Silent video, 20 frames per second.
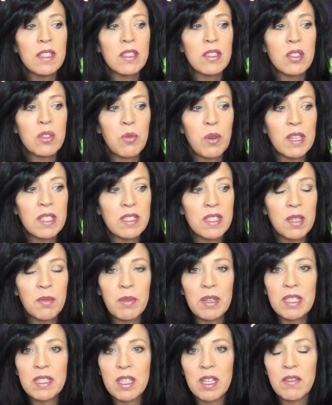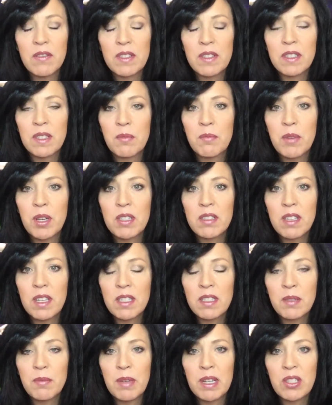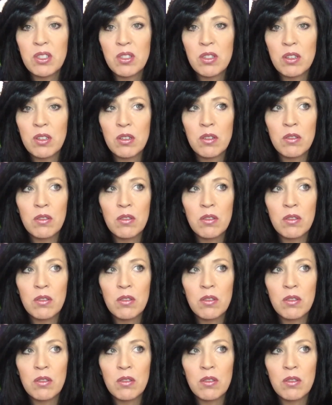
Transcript: So I see myself as a multidimensional